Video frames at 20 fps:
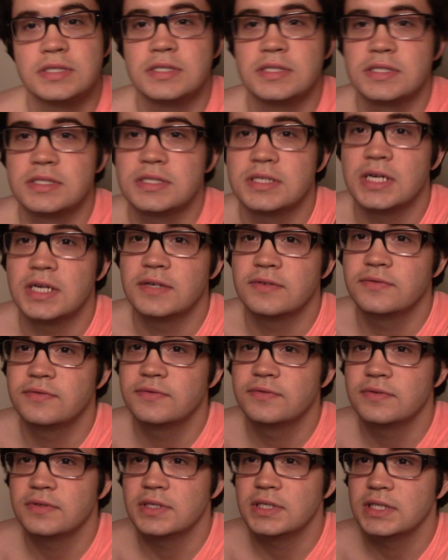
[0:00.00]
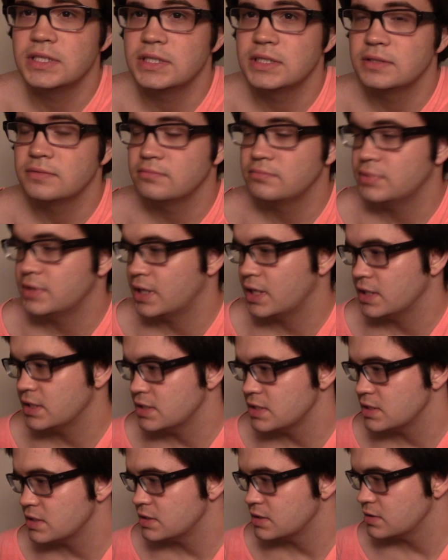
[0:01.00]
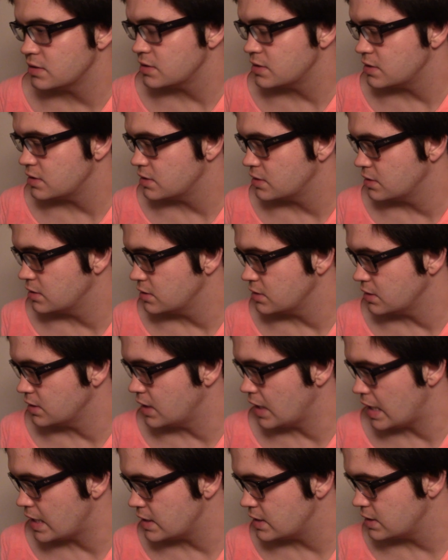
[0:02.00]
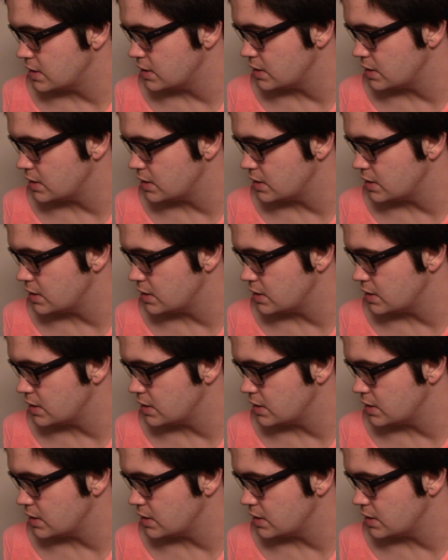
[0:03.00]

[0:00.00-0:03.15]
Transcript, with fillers: and stuff, but I didn't get